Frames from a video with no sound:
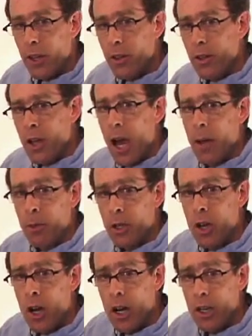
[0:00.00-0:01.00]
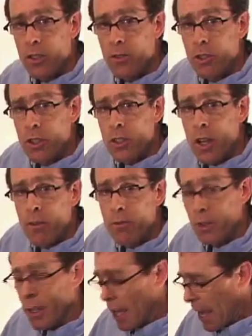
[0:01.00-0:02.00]
other common cause of
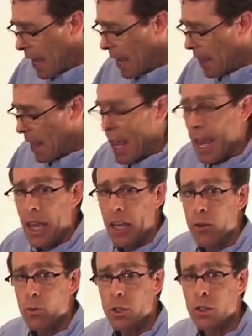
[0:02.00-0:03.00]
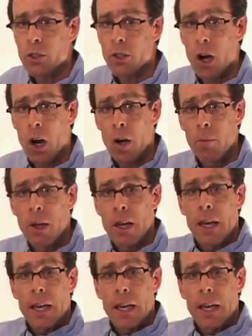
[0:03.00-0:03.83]
discomfort in the hand, wrist, or arm